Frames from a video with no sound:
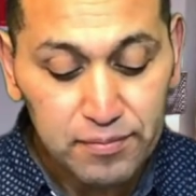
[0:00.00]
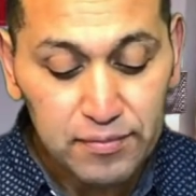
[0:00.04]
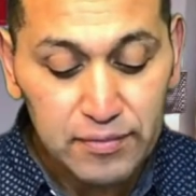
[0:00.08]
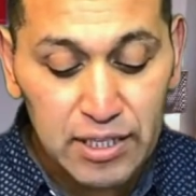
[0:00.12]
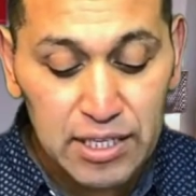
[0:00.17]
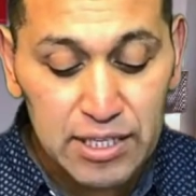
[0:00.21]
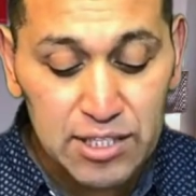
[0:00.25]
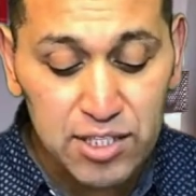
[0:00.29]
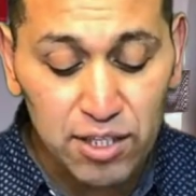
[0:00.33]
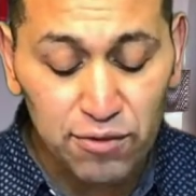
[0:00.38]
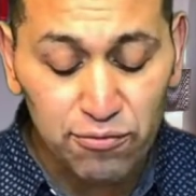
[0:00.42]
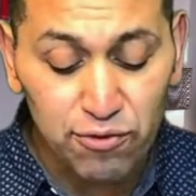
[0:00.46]

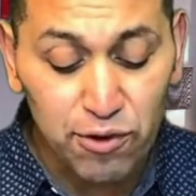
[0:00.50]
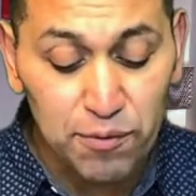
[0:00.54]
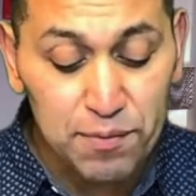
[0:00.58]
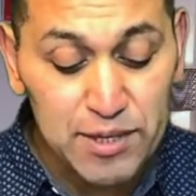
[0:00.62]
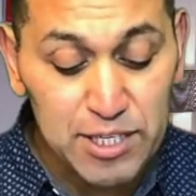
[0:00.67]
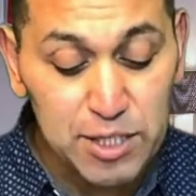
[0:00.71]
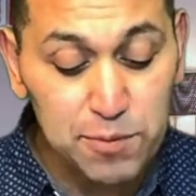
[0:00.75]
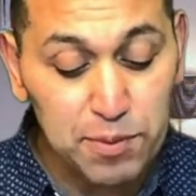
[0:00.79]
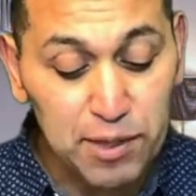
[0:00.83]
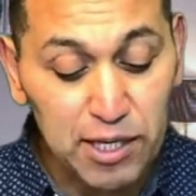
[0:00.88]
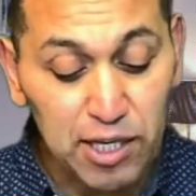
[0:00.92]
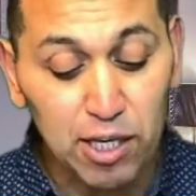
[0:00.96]
And so from
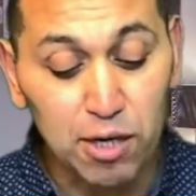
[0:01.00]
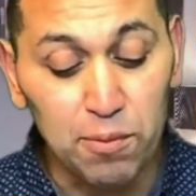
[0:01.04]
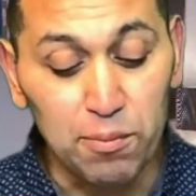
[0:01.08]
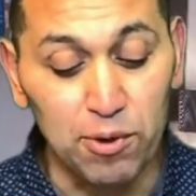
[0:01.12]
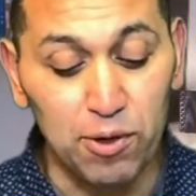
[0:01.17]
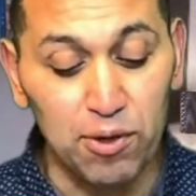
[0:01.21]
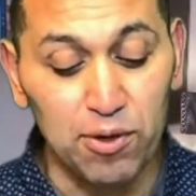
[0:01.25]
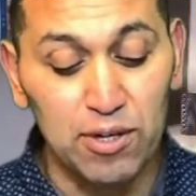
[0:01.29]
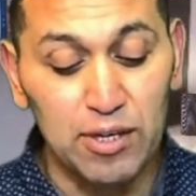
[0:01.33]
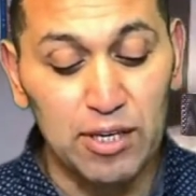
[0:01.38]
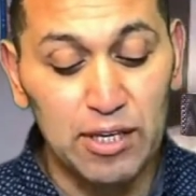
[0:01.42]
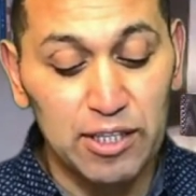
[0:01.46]
this
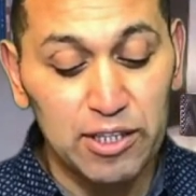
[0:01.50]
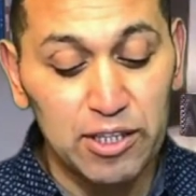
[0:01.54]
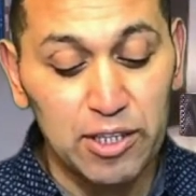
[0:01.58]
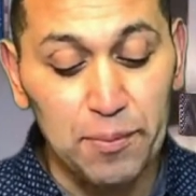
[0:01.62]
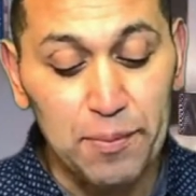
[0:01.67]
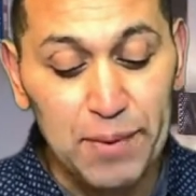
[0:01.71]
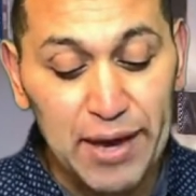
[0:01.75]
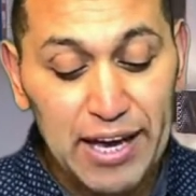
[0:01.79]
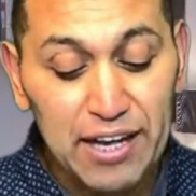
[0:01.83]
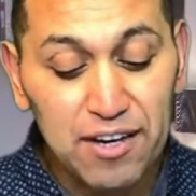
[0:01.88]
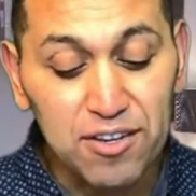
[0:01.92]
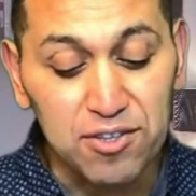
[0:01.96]
parable, the
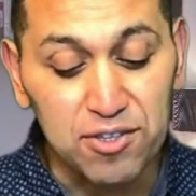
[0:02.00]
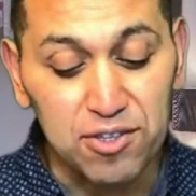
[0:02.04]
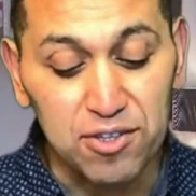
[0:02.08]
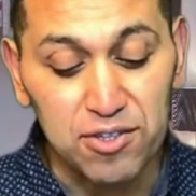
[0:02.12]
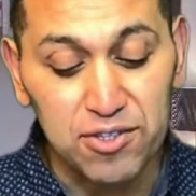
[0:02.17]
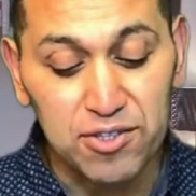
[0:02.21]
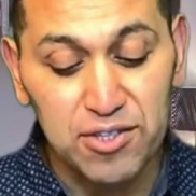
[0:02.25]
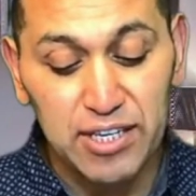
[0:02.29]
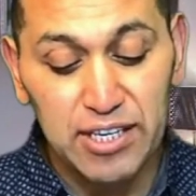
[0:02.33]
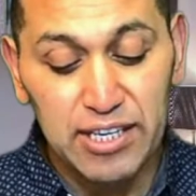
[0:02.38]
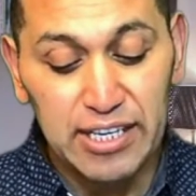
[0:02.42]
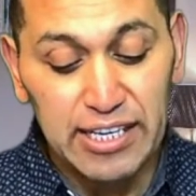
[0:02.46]

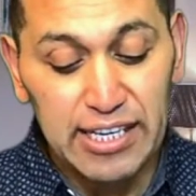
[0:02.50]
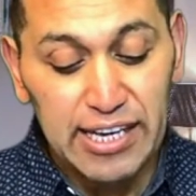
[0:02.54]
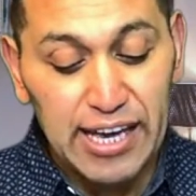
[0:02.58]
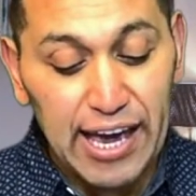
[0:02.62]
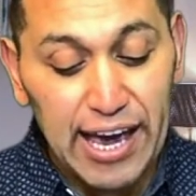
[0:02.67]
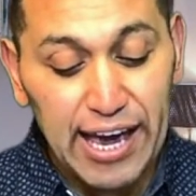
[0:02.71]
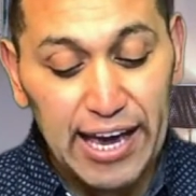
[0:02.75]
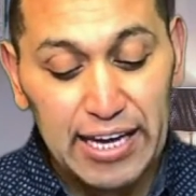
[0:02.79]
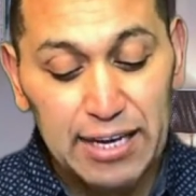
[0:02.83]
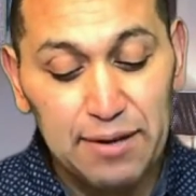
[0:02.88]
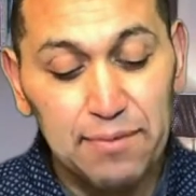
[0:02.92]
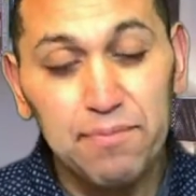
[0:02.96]
managers
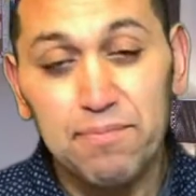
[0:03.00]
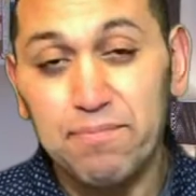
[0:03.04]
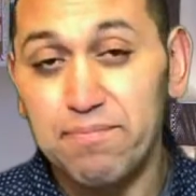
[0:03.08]
had